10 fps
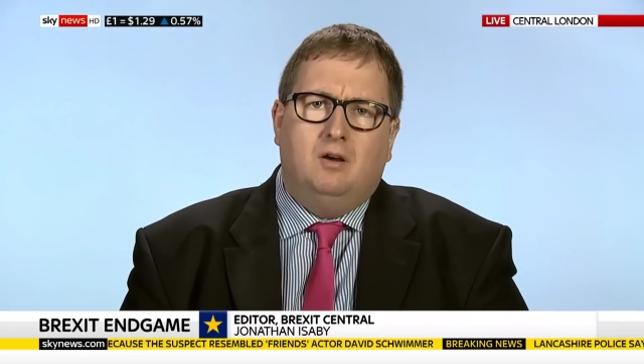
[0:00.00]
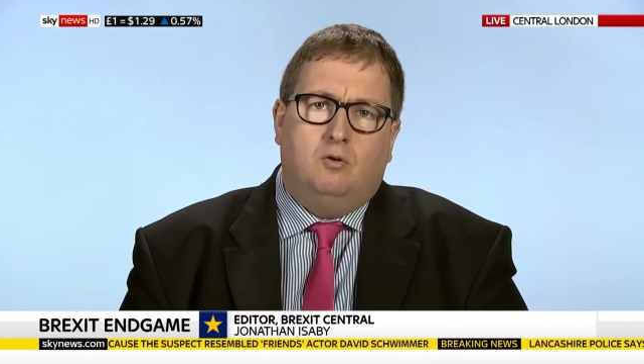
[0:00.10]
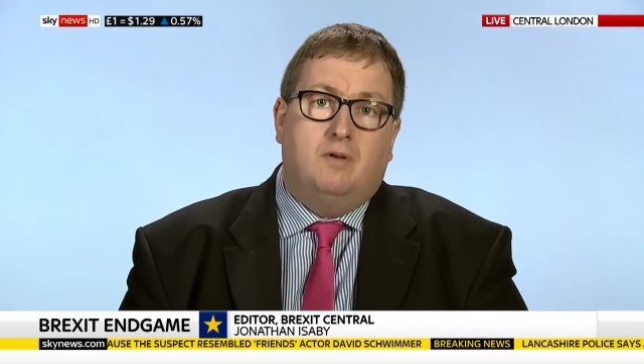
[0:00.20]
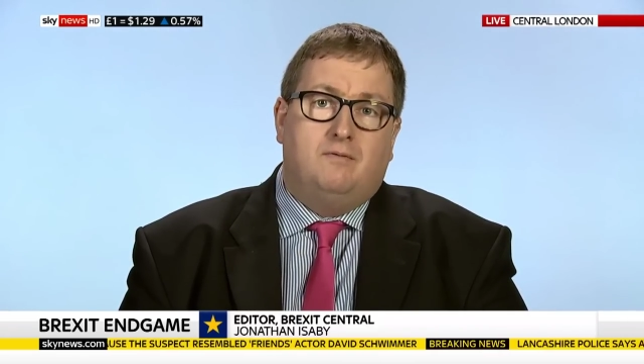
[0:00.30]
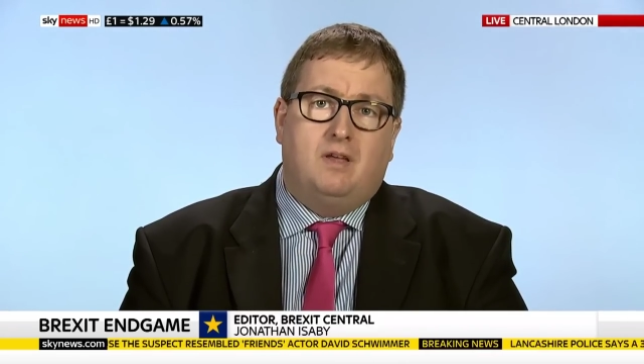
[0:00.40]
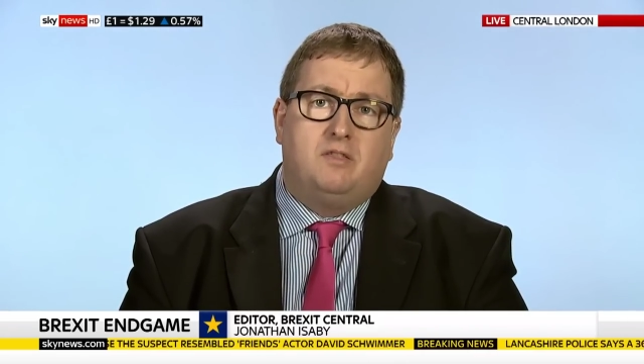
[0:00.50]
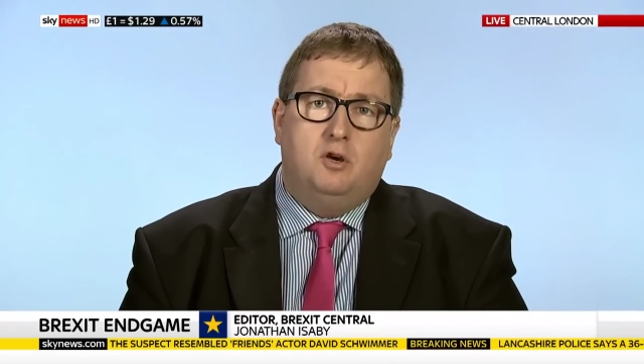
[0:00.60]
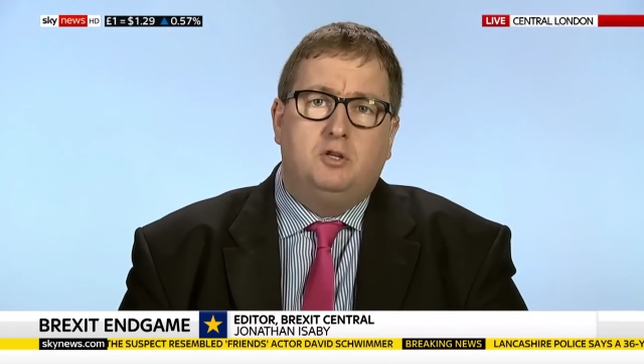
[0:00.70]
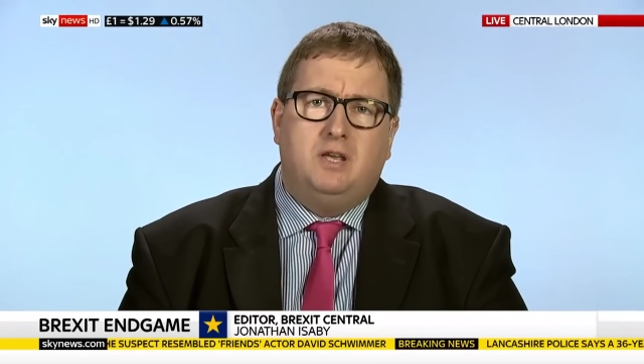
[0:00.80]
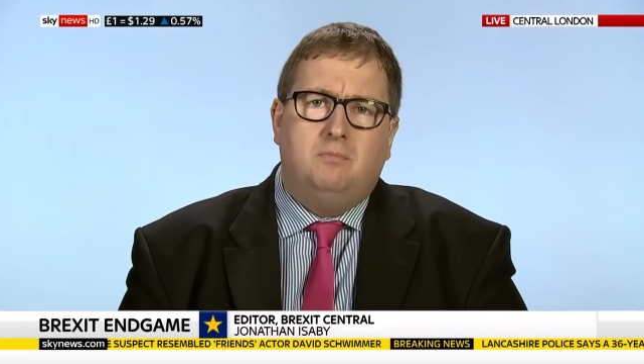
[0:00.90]
or in fact
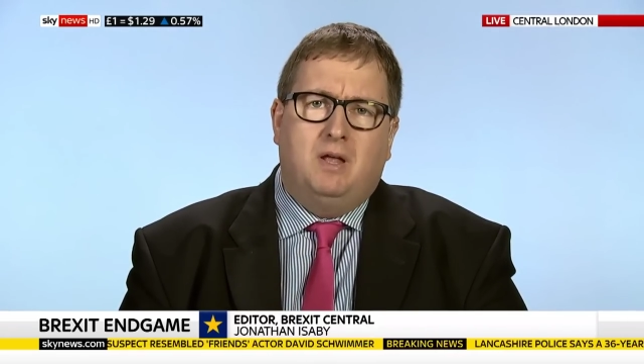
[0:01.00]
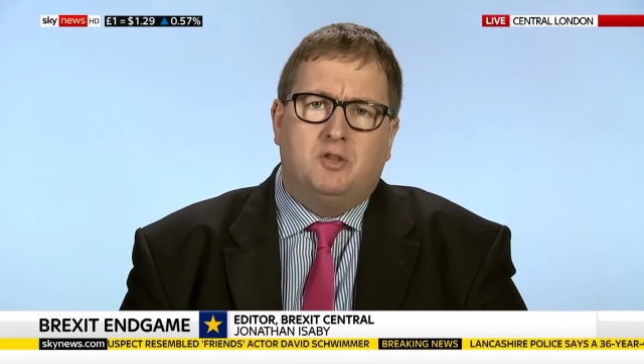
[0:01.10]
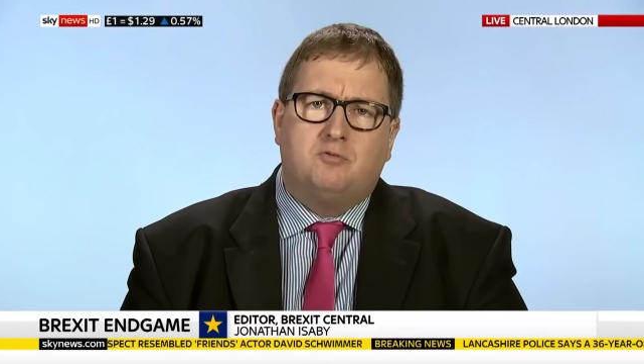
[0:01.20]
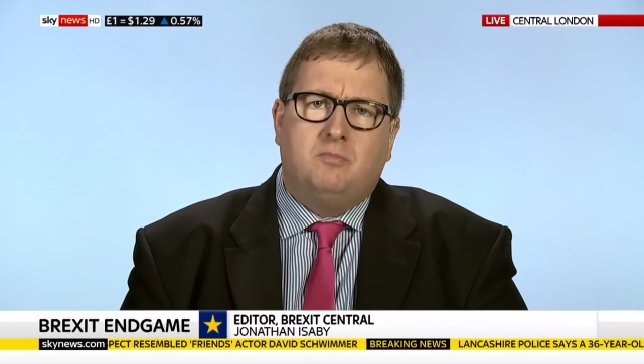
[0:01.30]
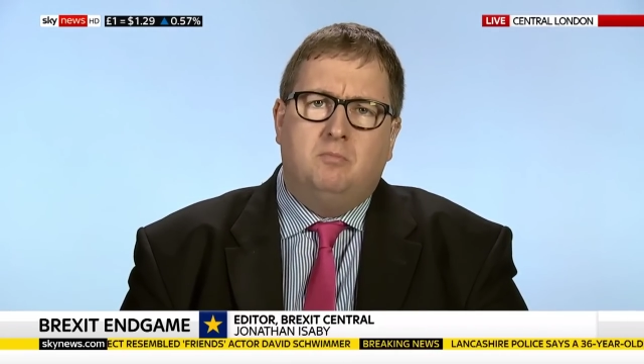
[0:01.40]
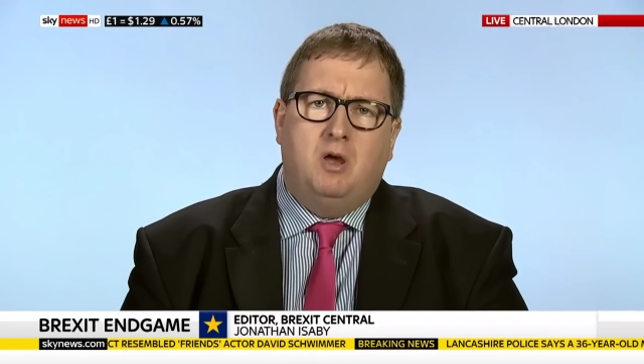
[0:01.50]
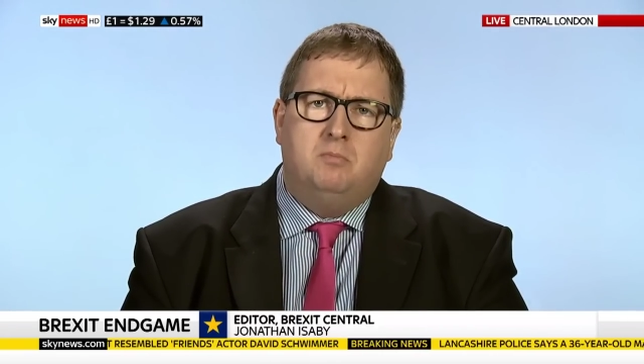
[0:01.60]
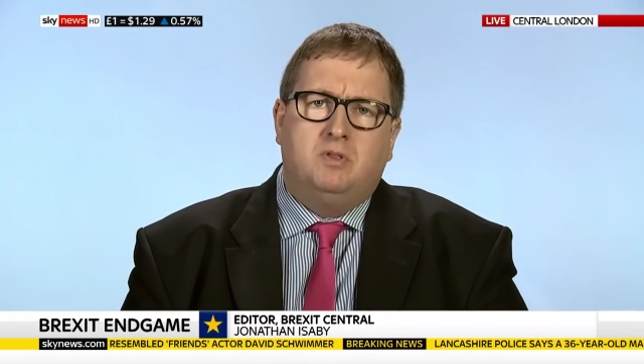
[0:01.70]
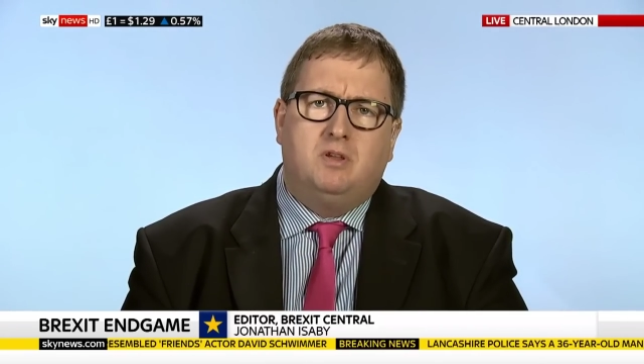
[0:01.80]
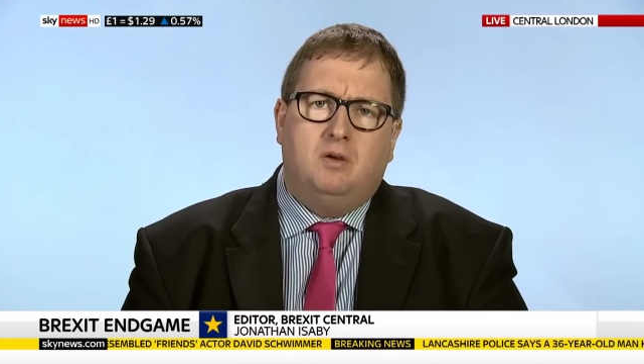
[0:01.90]
13 months from the
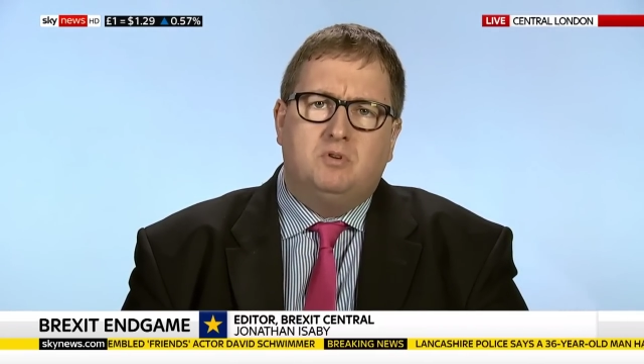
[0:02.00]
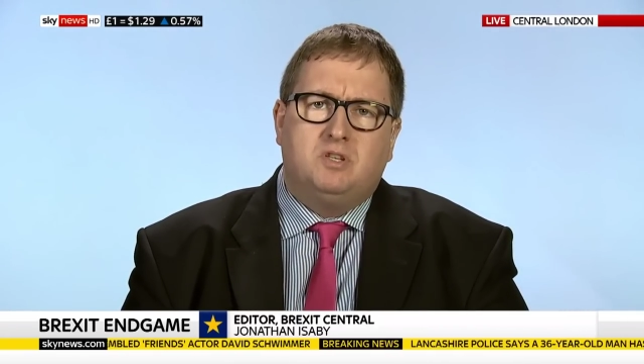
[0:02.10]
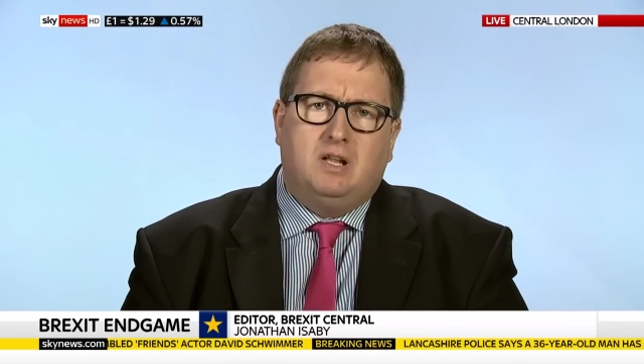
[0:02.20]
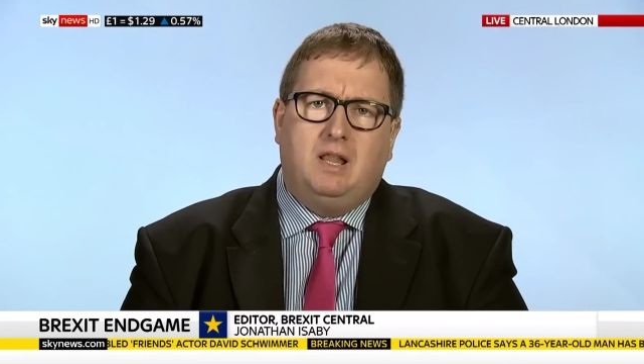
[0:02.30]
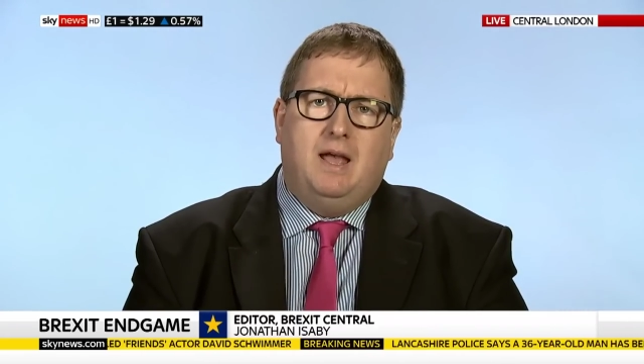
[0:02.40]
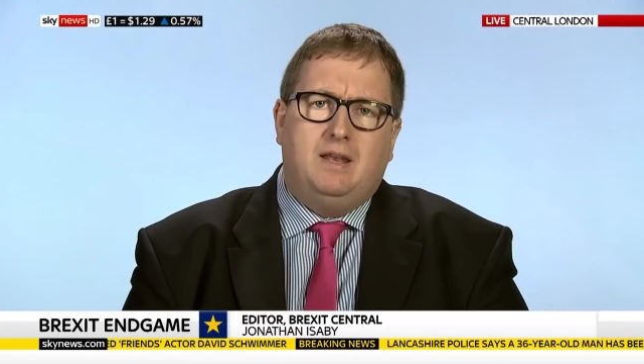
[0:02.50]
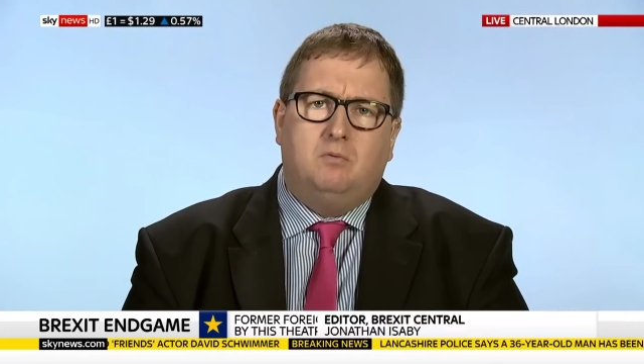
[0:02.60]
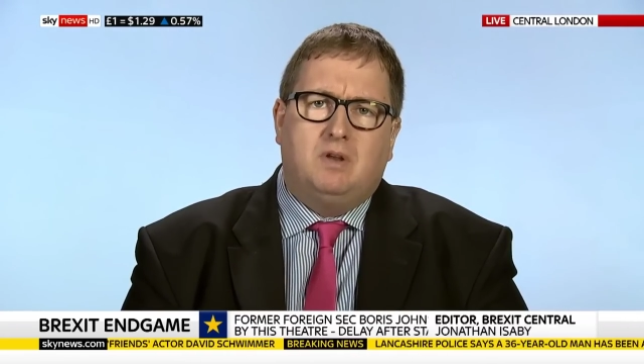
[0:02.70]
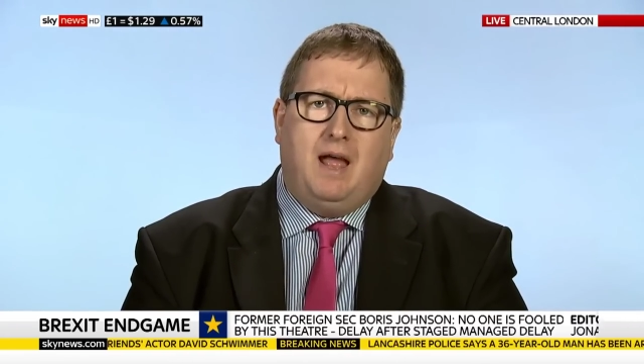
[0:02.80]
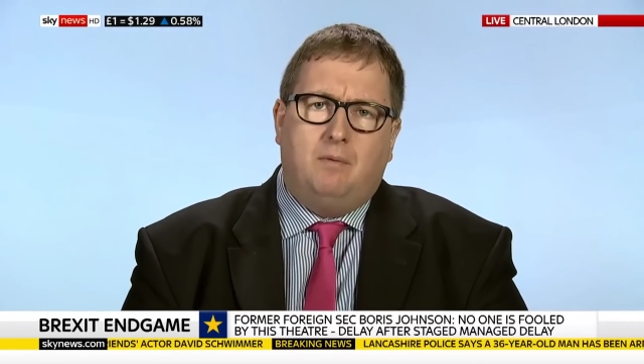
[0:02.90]
moment it was declared it
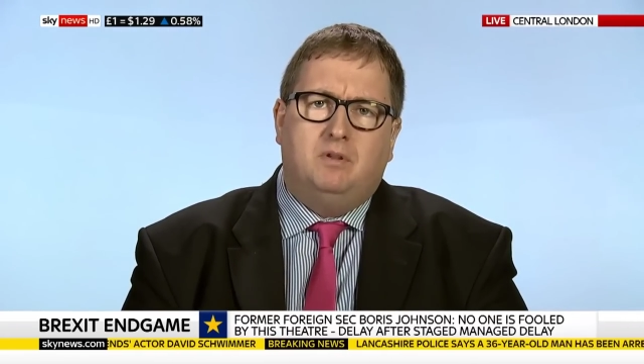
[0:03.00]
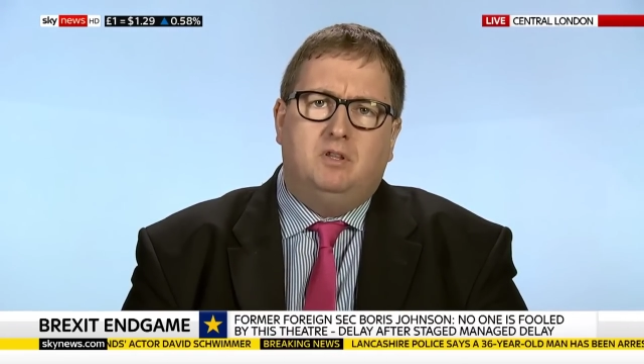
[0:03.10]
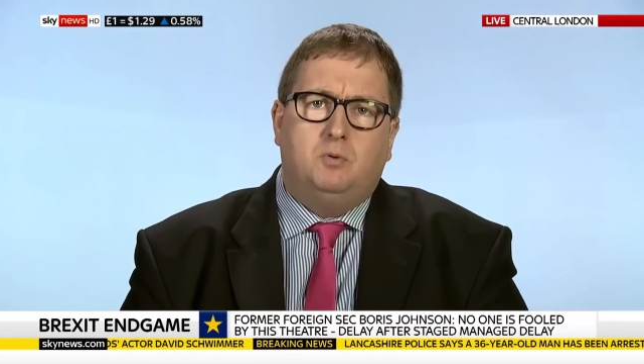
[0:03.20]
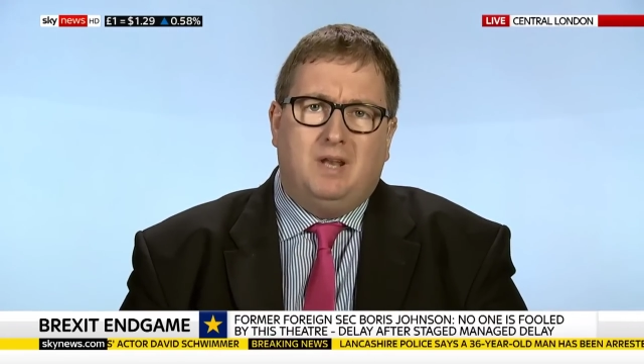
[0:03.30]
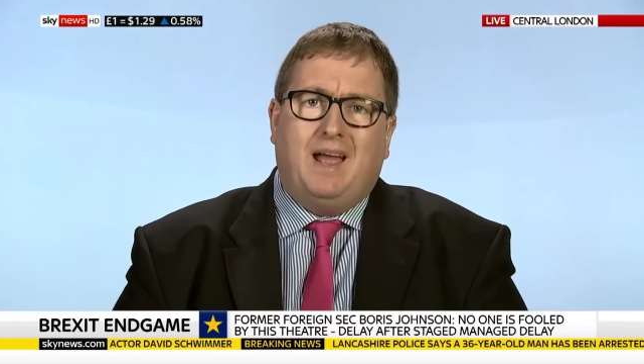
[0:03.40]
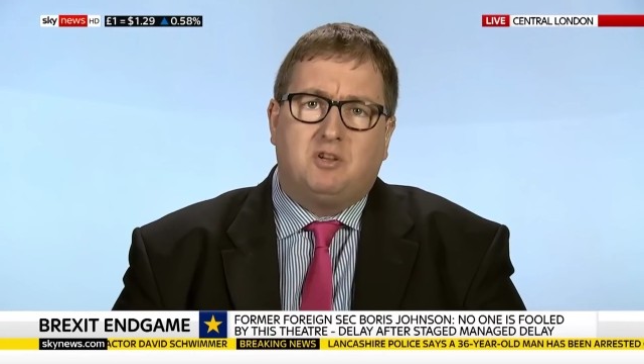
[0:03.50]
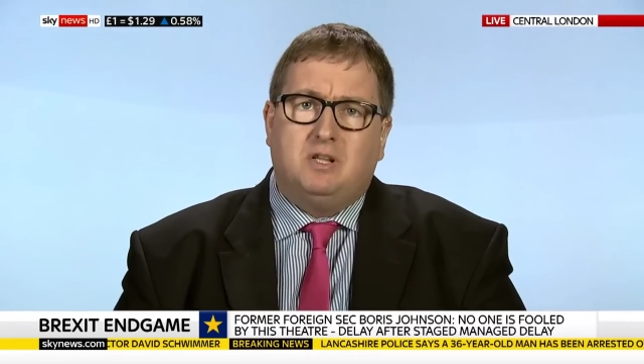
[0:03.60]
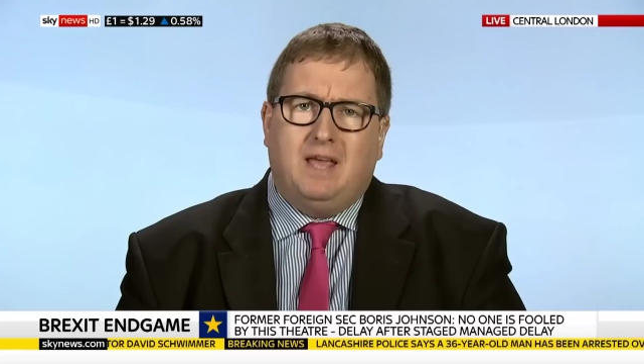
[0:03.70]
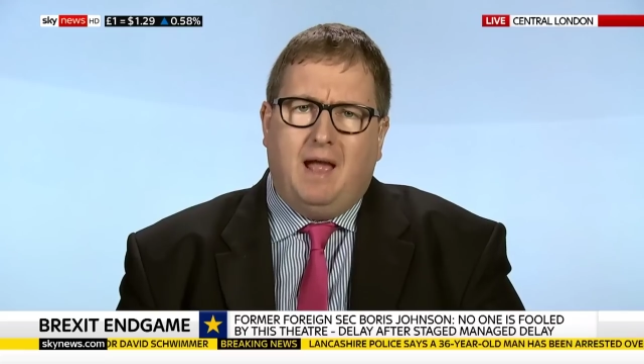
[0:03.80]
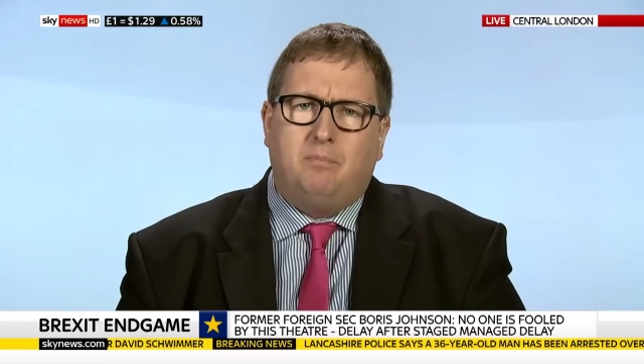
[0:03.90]
would happen to it
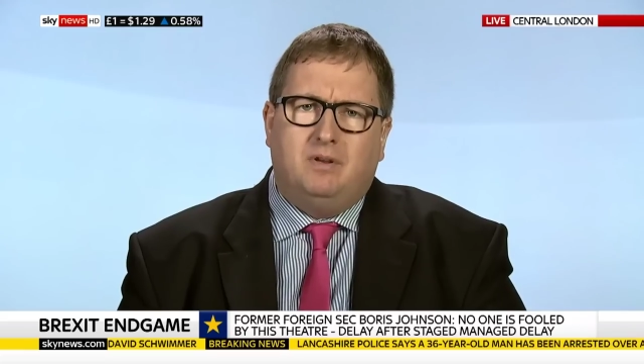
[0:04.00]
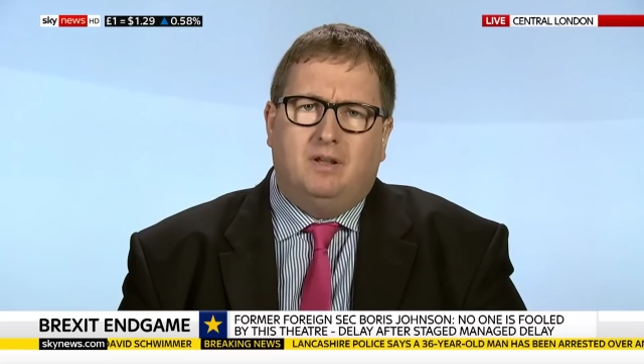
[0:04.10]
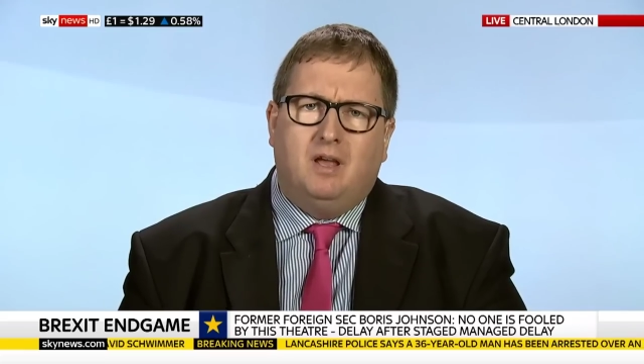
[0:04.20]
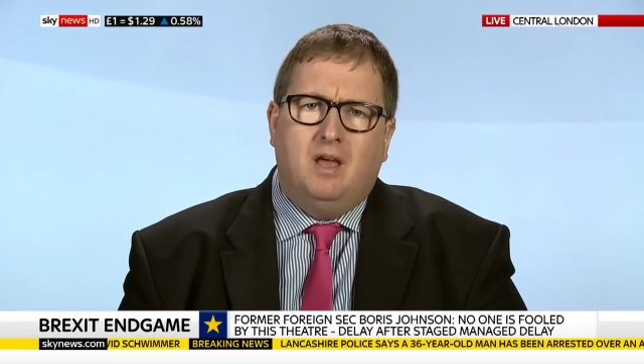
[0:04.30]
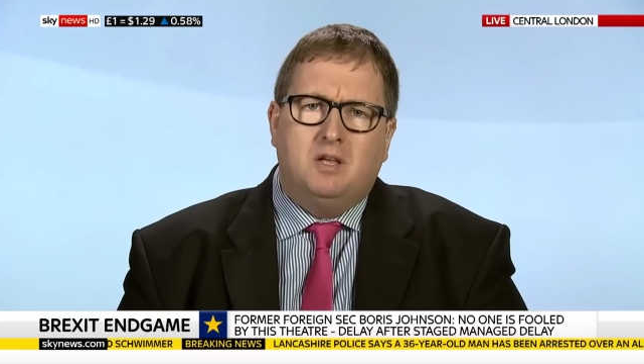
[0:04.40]
actually happening.